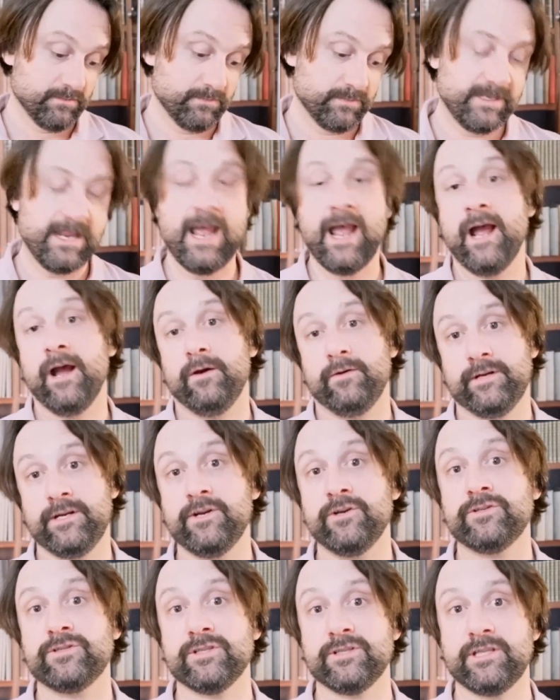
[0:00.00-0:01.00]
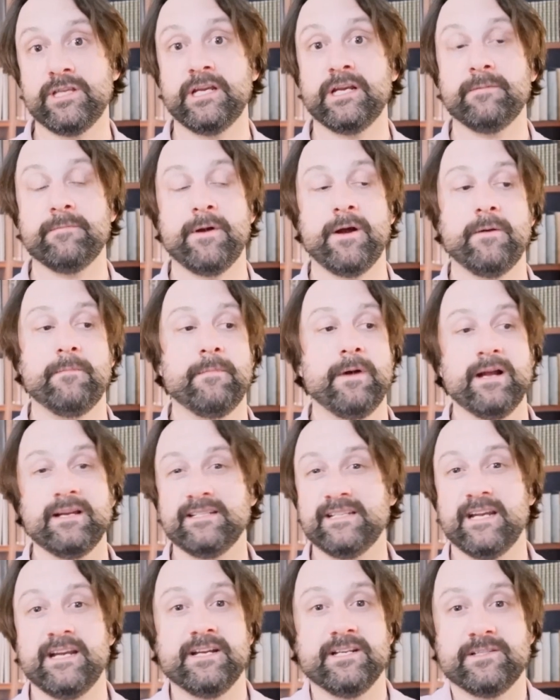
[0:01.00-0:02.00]
Now, here's the thing about my
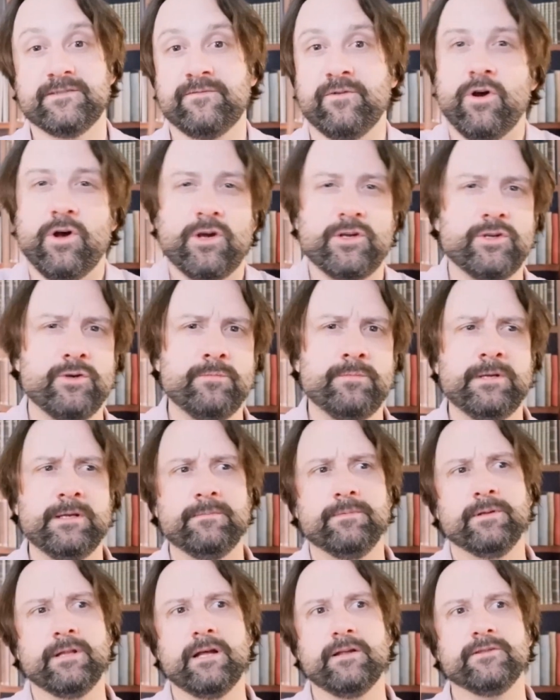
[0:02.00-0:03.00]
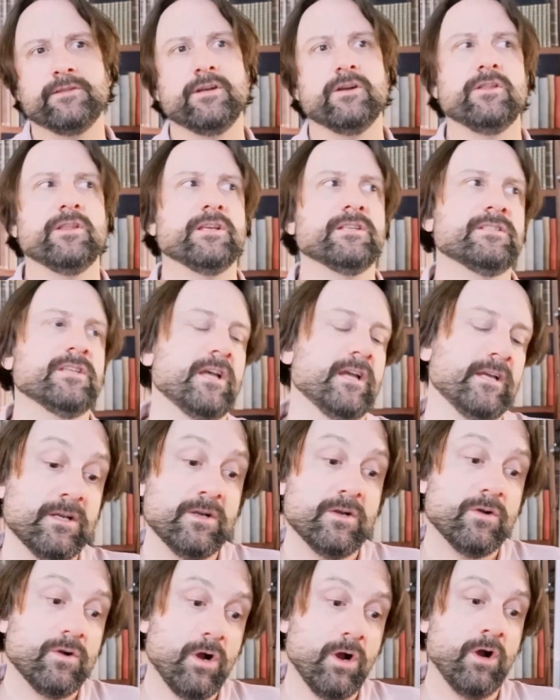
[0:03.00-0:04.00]
D.O.S.E. For all you people out there that's like,
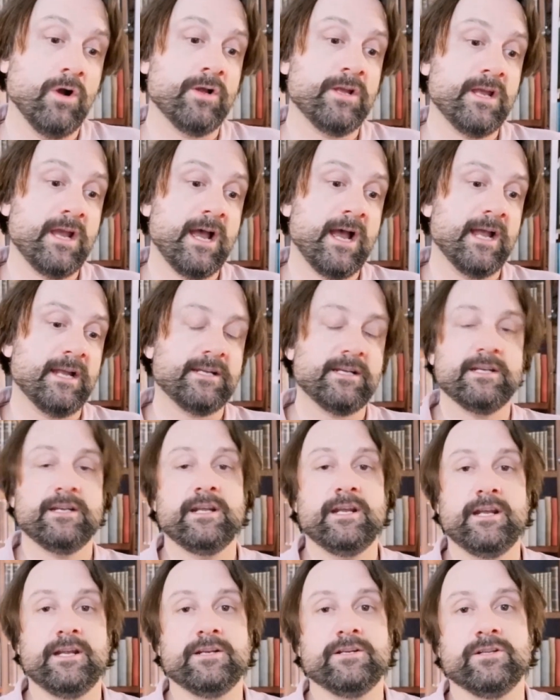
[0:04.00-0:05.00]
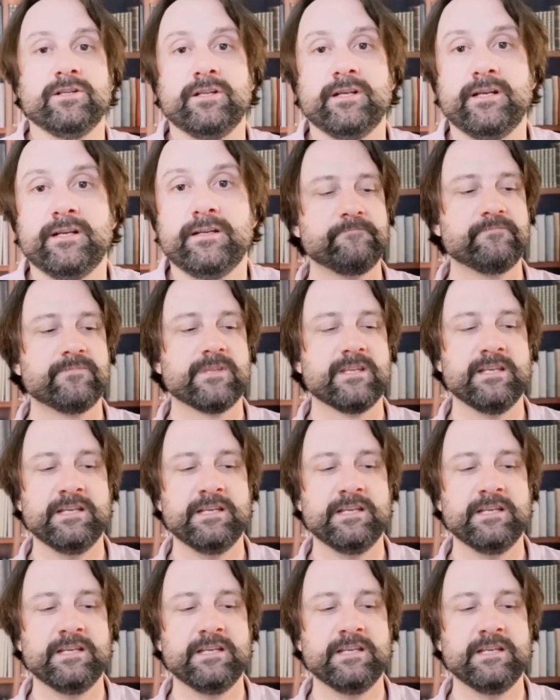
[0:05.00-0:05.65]
oh yeah, I can handle it.